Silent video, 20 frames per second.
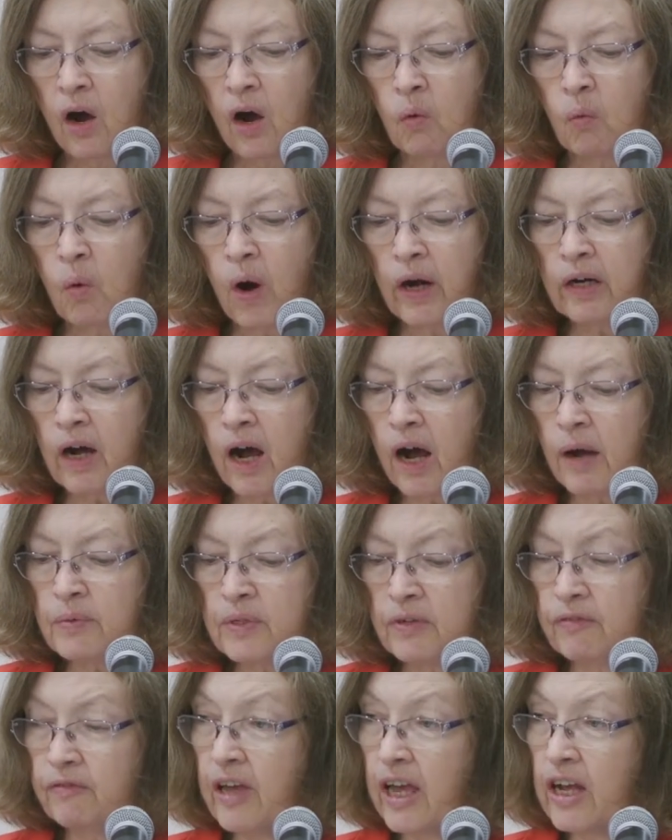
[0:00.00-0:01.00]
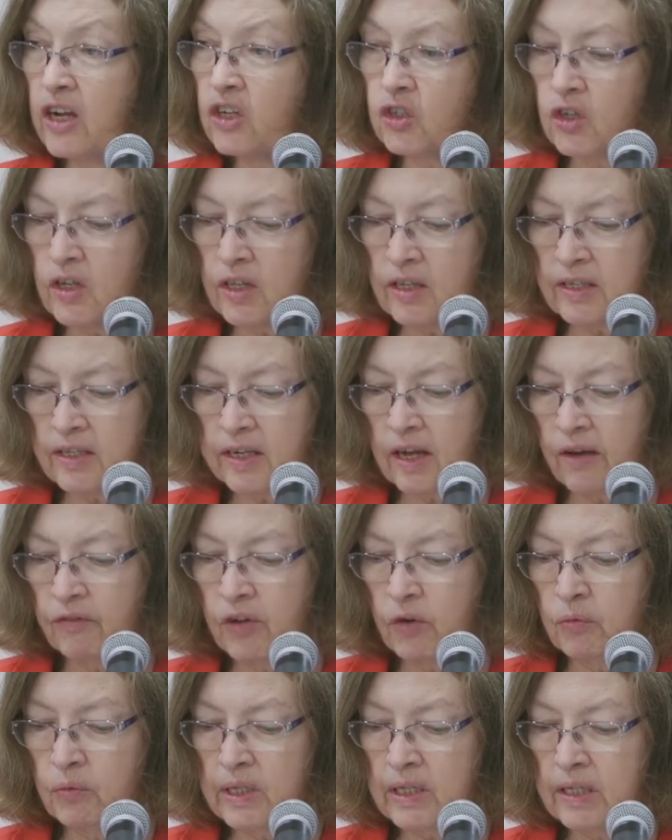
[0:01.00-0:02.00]
What observations
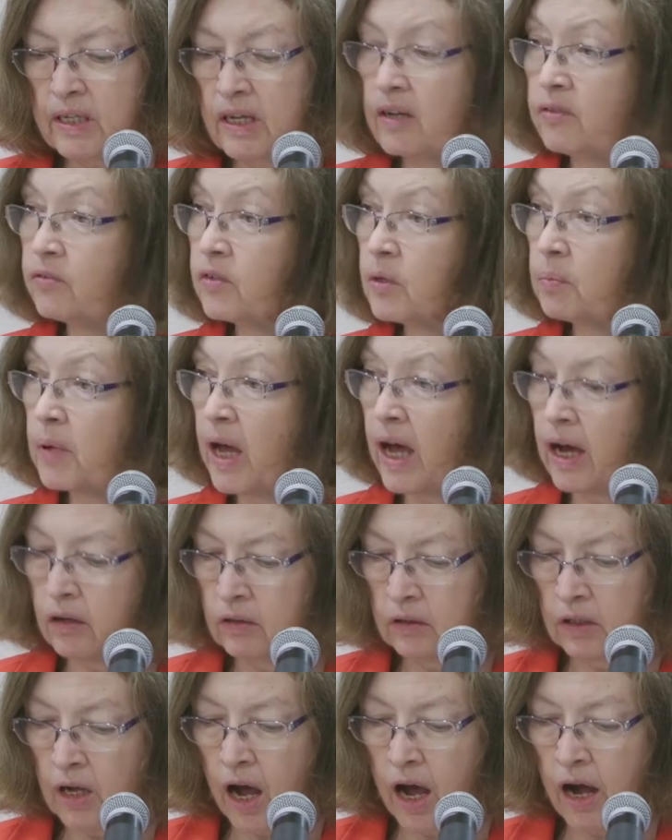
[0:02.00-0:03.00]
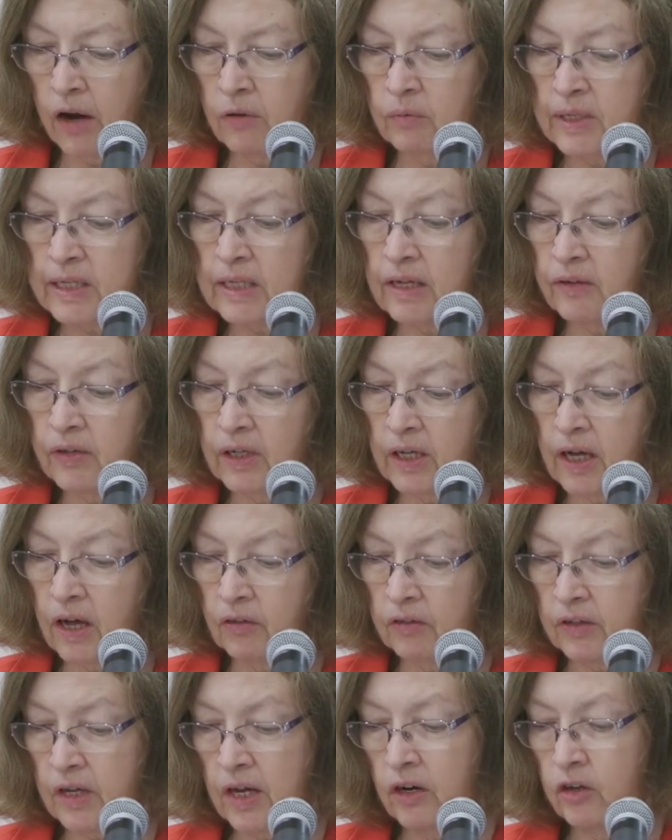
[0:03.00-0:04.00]
have you received about receiving
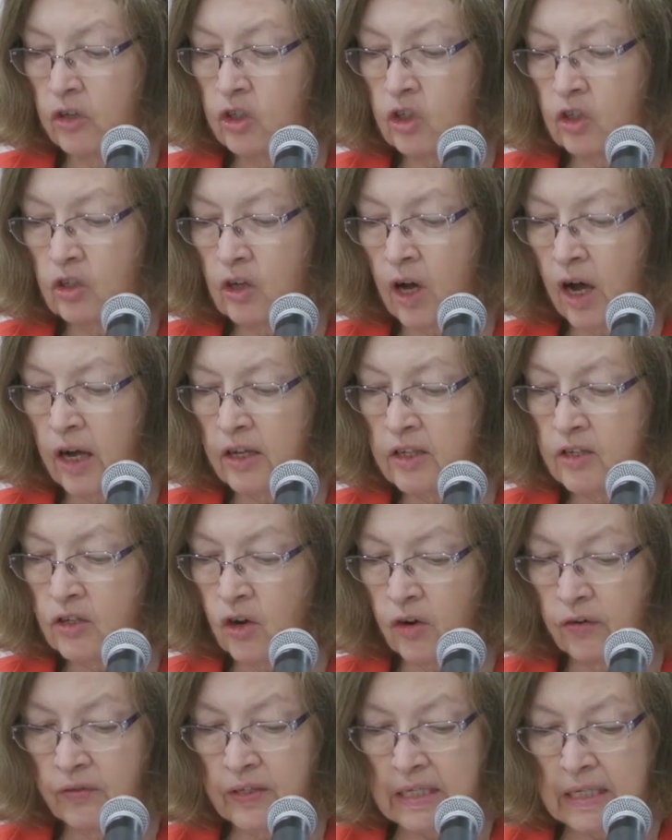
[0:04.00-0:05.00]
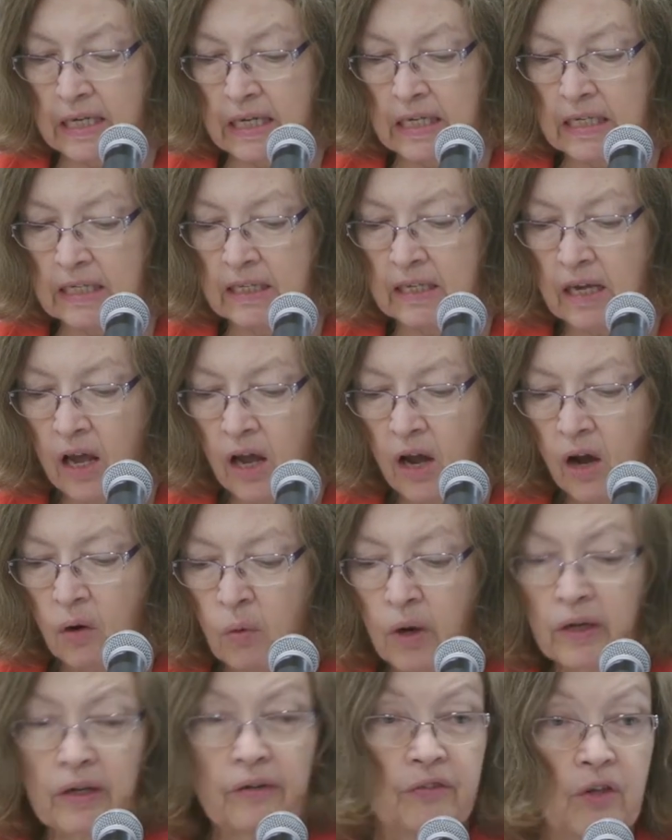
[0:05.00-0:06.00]
health care services?
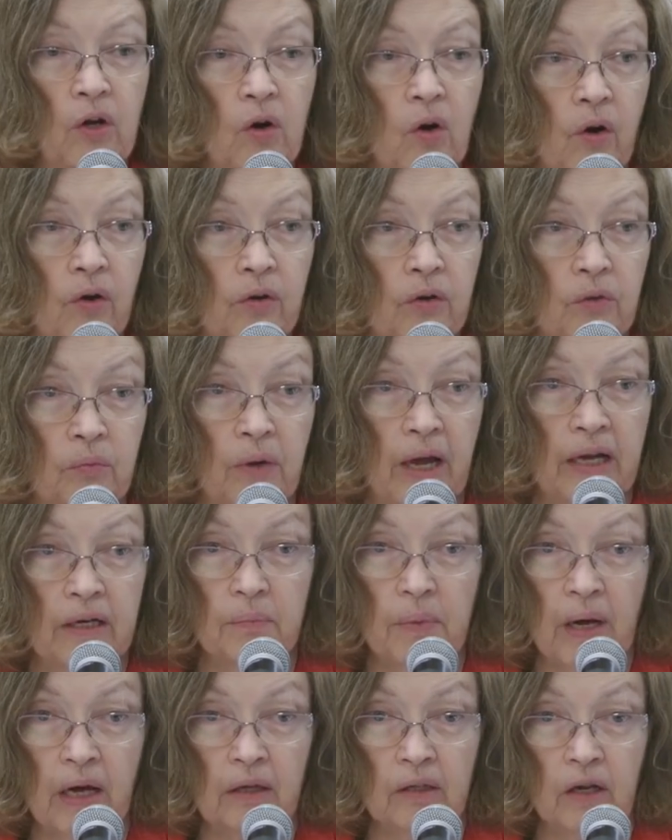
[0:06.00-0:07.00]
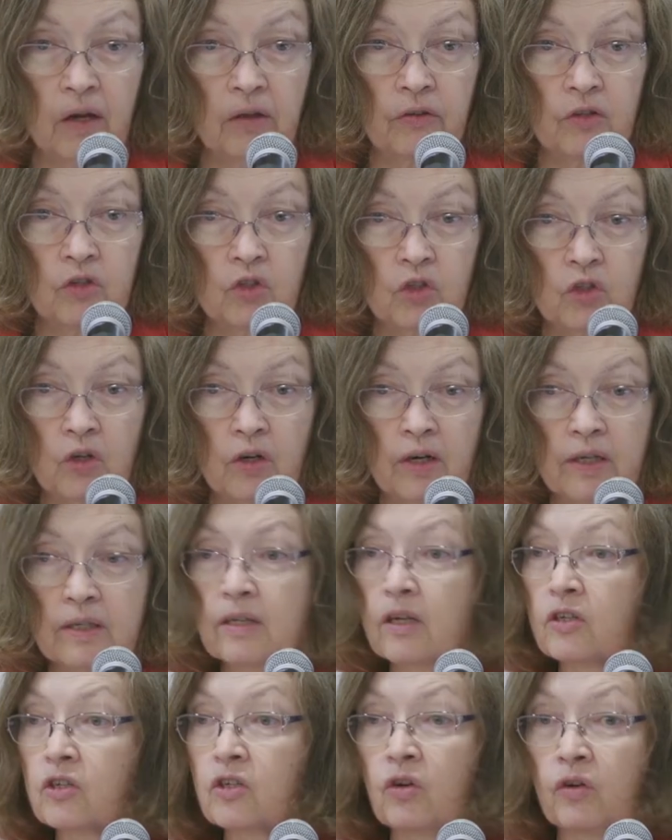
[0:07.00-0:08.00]
What have you heard or read about health
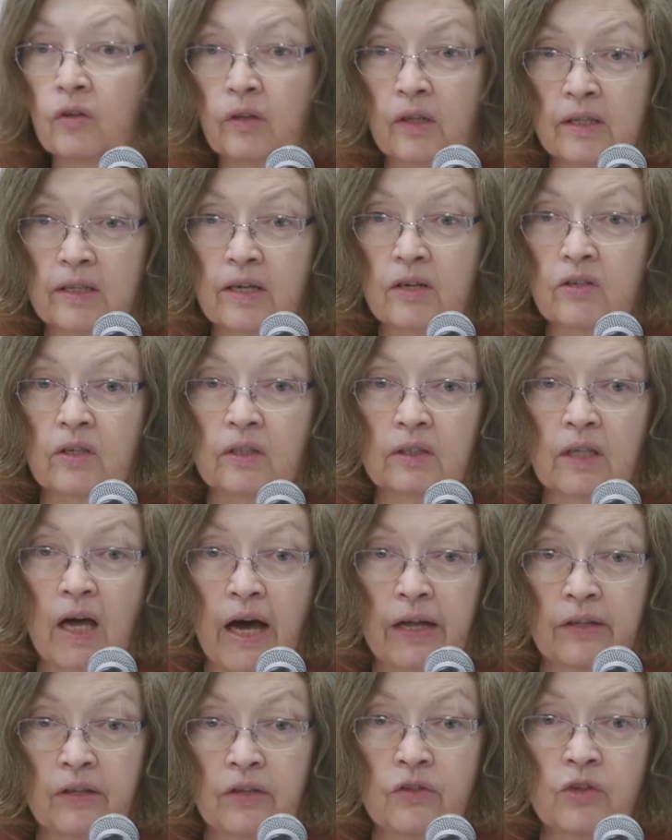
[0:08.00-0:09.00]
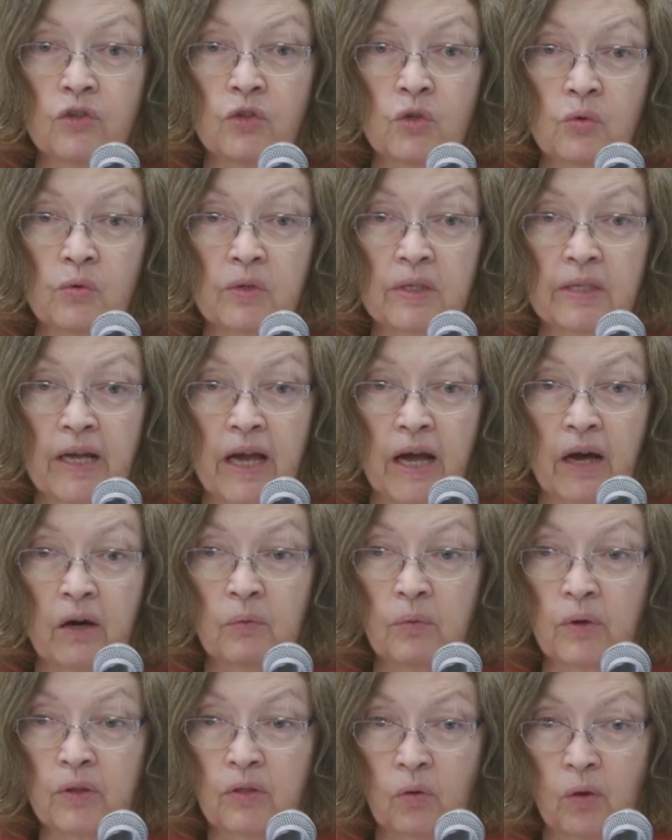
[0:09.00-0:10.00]
insurance? Now, certainly there's a lot in the news
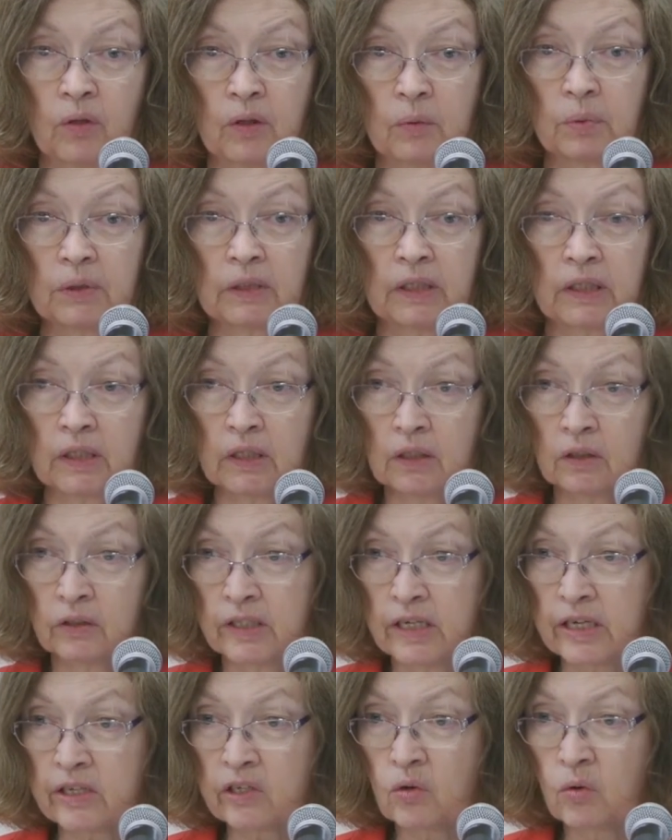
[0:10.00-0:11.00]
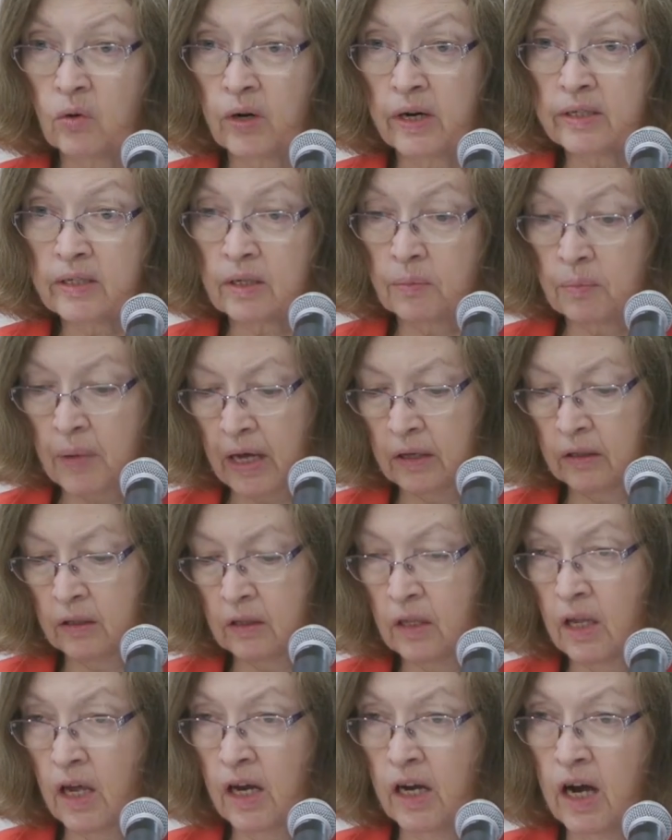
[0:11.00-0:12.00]
now with all the political discourse about
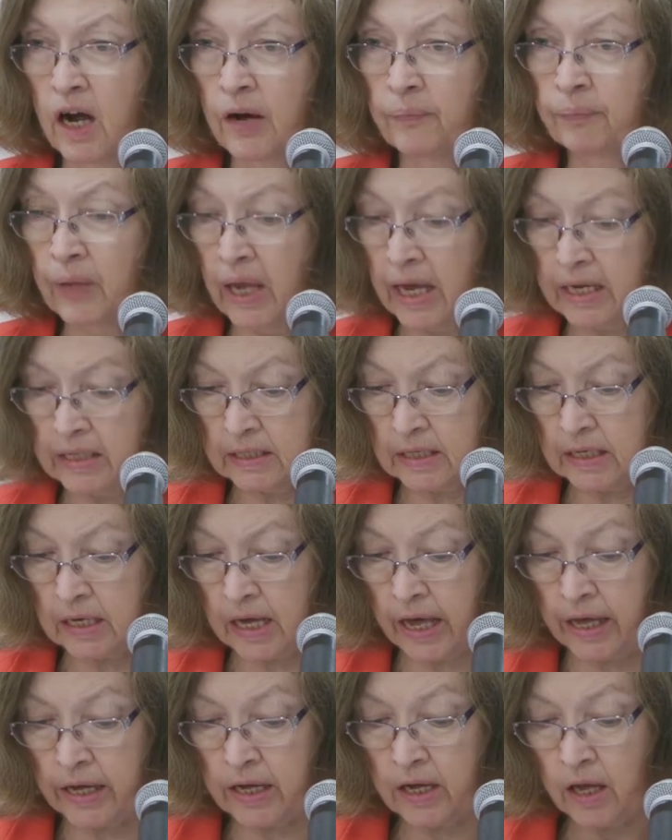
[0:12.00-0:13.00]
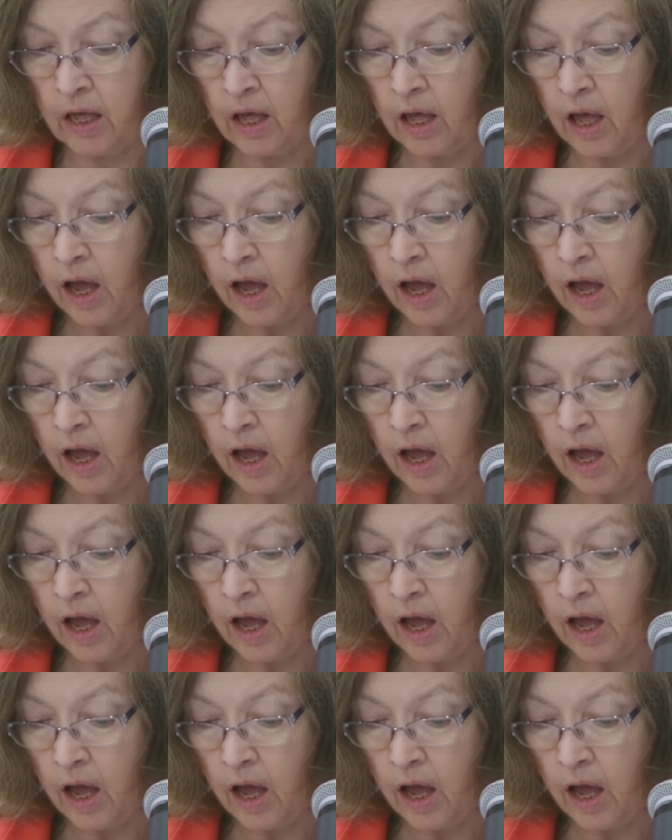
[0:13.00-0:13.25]
the ACA.